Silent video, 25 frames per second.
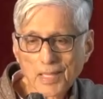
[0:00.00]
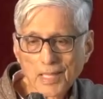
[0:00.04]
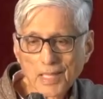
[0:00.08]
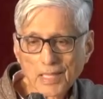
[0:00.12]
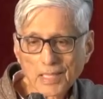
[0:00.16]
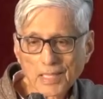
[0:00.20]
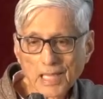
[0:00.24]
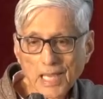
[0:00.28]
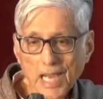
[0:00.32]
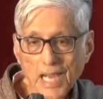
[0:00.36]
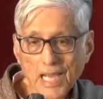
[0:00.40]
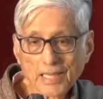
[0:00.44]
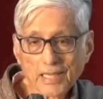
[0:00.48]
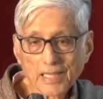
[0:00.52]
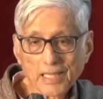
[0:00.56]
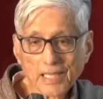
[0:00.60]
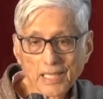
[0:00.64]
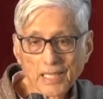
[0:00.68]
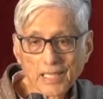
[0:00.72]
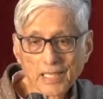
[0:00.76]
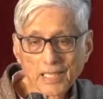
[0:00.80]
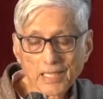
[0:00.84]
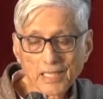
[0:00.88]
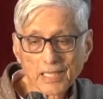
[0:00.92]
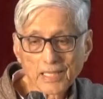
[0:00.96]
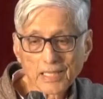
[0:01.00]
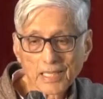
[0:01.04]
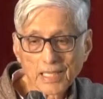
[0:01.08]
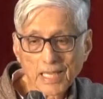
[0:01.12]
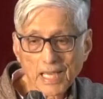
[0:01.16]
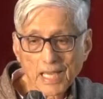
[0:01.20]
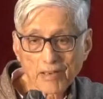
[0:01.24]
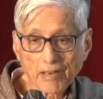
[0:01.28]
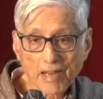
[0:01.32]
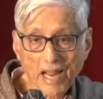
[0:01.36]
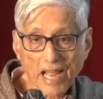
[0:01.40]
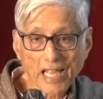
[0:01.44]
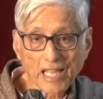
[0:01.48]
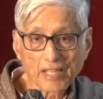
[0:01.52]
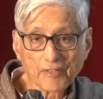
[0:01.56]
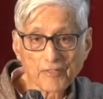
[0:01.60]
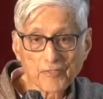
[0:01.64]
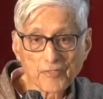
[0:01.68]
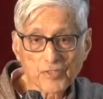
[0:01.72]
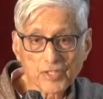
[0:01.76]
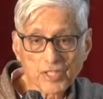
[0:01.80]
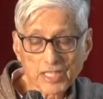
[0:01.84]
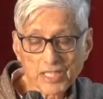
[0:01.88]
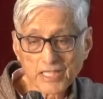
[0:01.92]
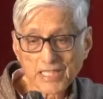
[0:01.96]
Gandhi
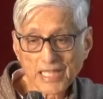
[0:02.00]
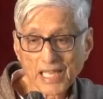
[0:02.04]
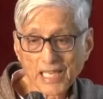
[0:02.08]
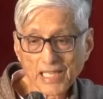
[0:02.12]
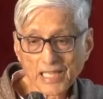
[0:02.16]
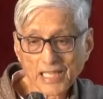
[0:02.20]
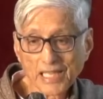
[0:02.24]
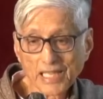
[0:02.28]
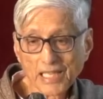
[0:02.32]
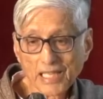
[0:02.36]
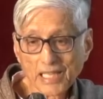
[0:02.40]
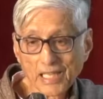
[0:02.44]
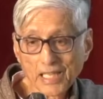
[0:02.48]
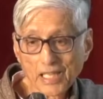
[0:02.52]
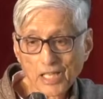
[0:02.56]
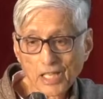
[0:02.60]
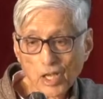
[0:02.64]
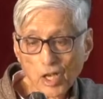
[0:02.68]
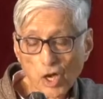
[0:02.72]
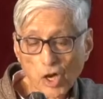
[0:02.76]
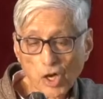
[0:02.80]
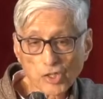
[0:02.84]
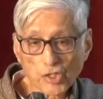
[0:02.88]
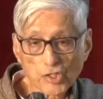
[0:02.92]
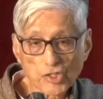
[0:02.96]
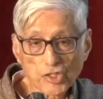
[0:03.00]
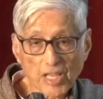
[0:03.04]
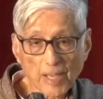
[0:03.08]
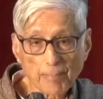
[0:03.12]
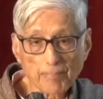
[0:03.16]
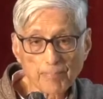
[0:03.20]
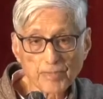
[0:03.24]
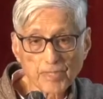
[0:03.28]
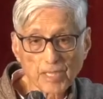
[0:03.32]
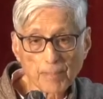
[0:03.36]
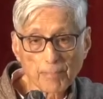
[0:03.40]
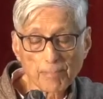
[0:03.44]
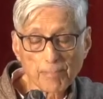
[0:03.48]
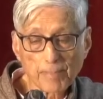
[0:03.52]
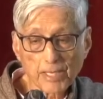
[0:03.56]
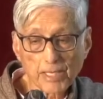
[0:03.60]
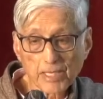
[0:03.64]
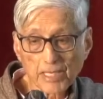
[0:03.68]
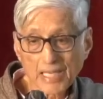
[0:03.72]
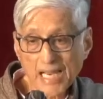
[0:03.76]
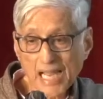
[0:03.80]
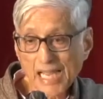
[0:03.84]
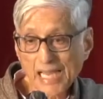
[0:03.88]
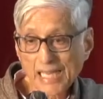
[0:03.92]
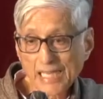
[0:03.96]
arrives in Delhi on September
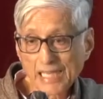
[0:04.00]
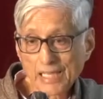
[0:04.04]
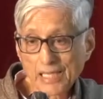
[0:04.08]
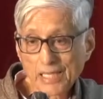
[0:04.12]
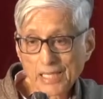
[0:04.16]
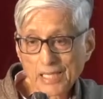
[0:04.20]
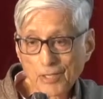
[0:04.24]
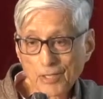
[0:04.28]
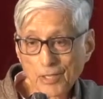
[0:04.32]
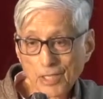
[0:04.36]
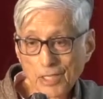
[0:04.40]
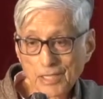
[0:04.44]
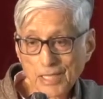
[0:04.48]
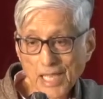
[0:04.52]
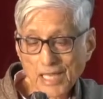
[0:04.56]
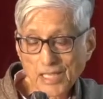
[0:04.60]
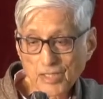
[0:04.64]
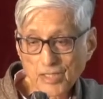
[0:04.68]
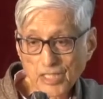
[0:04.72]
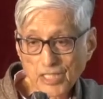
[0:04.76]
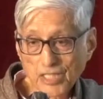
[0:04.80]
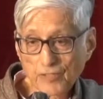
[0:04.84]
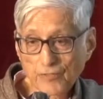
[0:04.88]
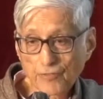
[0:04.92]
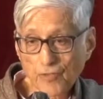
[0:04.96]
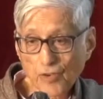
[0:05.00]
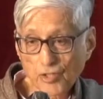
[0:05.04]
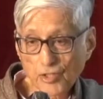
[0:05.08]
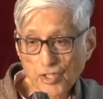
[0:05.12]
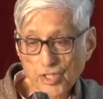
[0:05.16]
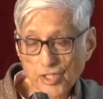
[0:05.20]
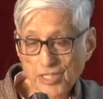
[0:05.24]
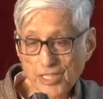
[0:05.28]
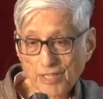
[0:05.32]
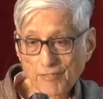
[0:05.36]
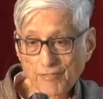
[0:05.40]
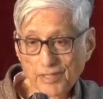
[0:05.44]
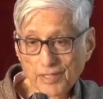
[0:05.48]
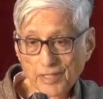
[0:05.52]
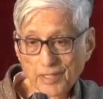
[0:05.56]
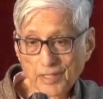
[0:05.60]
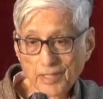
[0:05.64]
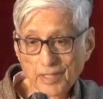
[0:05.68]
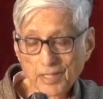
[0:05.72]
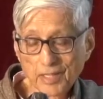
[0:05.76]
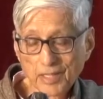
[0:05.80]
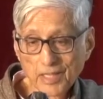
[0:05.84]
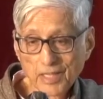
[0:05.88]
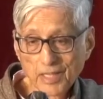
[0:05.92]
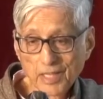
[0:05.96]
9, 1947,
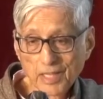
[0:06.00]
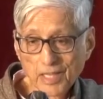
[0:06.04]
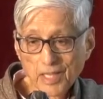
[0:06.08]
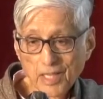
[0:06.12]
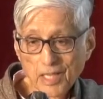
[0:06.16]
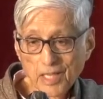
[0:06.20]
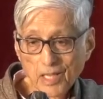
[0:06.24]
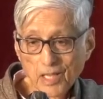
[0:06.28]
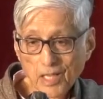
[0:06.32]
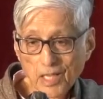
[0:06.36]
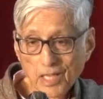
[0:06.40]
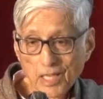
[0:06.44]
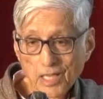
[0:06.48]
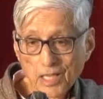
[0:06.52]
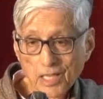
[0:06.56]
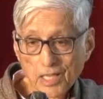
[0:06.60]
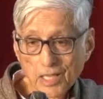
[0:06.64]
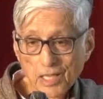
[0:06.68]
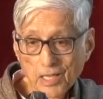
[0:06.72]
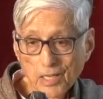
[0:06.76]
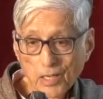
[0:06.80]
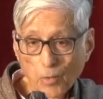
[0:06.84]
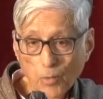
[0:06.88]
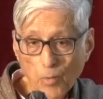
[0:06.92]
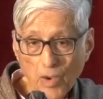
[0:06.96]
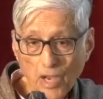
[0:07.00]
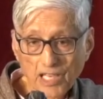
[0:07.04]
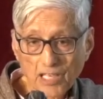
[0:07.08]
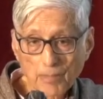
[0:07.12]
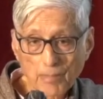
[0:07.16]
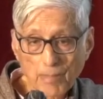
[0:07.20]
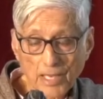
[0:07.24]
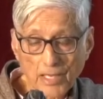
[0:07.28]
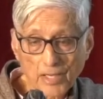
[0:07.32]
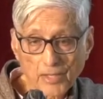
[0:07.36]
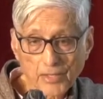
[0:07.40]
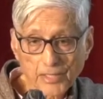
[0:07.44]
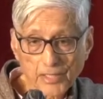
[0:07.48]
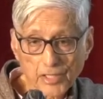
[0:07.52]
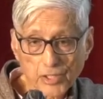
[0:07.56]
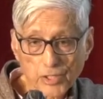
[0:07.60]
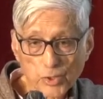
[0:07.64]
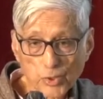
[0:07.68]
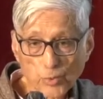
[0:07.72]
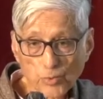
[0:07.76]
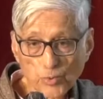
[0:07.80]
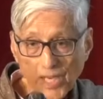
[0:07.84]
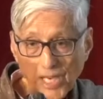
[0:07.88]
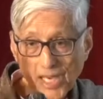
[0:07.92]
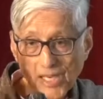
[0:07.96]
1 month and
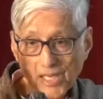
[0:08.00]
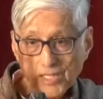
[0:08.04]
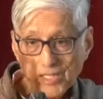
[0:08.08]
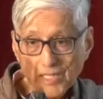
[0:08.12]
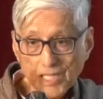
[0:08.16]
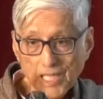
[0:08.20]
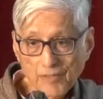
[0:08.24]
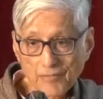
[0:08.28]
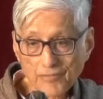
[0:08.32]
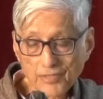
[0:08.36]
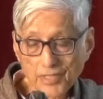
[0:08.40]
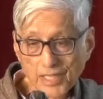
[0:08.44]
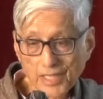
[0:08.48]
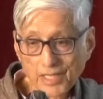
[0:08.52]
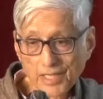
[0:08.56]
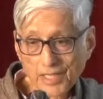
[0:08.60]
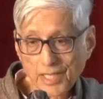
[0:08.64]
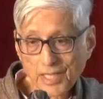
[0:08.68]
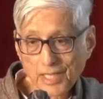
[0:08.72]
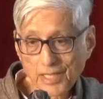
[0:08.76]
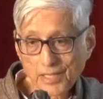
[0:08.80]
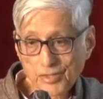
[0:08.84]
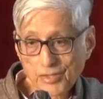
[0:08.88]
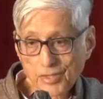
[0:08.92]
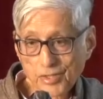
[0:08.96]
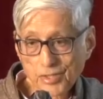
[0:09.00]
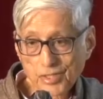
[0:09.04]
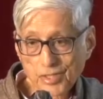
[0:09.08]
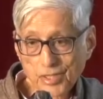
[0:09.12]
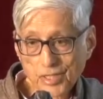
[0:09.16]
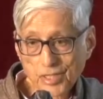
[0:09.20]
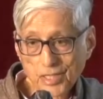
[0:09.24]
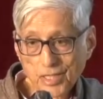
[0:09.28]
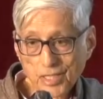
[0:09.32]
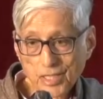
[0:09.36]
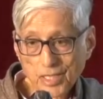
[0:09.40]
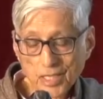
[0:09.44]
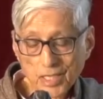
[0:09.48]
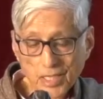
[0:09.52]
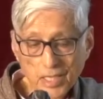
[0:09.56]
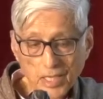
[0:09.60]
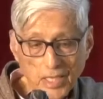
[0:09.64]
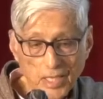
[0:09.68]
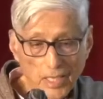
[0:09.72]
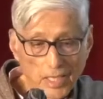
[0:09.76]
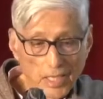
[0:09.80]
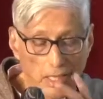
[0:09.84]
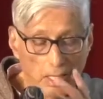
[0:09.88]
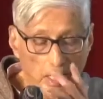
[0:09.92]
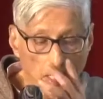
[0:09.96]
2 days after India's
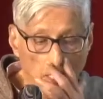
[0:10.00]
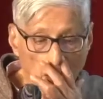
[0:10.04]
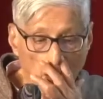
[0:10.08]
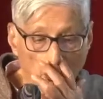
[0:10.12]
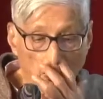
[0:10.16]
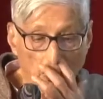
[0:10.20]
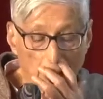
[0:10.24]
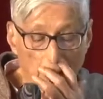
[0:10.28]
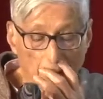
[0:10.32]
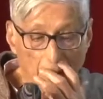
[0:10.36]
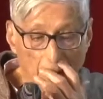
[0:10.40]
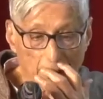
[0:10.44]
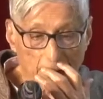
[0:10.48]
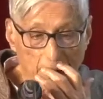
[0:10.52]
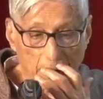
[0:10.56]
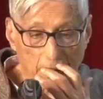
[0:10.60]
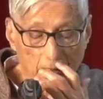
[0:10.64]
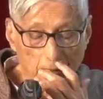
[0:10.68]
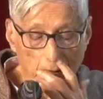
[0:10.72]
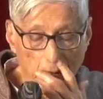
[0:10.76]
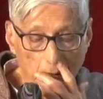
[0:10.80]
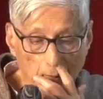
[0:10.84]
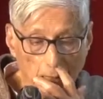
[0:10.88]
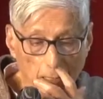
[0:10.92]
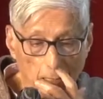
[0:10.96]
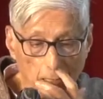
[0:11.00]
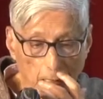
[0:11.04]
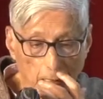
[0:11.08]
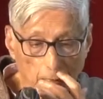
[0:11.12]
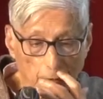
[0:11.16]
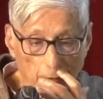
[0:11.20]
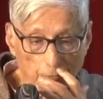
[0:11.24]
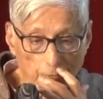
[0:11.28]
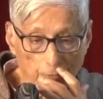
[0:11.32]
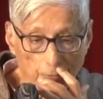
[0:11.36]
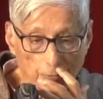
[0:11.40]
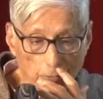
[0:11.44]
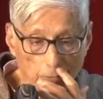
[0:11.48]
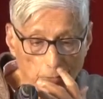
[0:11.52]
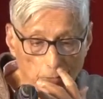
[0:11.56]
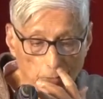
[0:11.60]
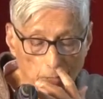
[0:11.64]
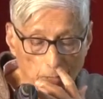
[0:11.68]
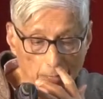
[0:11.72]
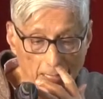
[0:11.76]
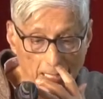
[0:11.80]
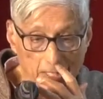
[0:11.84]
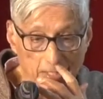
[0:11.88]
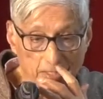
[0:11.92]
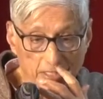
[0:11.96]
1 month and
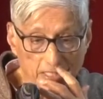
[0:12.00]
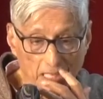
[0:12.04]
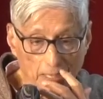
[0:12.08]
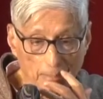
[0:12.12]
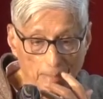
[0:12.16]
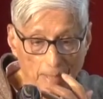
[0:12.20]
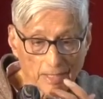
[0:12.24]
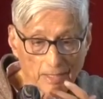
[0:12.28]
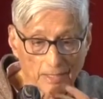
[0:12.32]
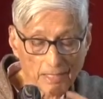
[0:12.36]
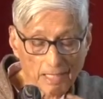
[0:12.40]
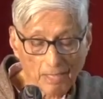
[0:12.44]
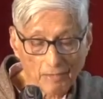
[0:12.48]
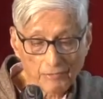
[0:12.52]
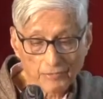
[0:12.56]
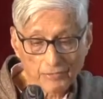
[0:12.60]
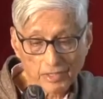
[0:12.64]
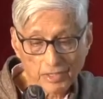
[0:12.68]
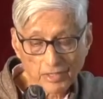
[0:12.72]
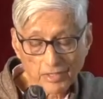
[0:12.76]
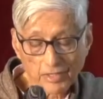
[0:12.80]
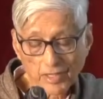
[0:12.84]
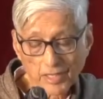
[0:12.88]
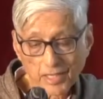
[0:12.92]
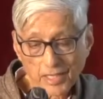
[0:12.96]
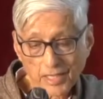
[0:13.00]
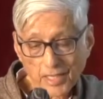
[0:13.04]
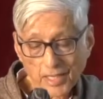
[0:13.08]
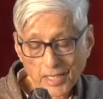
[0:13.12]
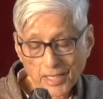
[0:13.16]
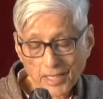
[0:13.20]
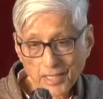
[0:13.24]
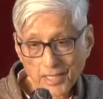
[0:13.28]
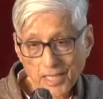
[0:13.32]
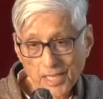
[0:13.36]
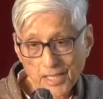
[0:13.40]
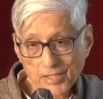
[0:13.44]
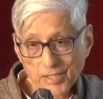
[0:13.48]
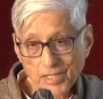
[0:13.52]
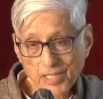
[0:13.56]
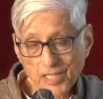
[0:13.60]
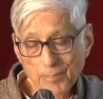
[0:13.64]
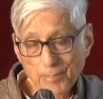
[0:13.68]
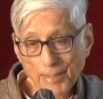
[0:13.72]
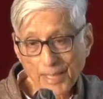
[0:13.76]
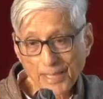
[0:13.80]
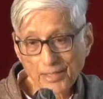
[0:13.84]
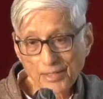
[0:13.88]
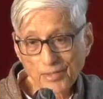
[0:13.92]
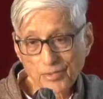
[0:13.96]
less than a month after India's
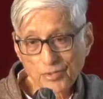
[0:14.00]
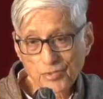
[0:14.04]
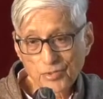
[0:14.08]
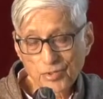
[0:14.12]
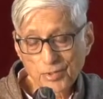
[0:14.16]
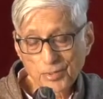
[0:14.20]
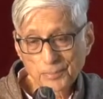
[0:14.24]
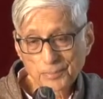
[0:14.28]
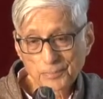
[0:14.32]
independence.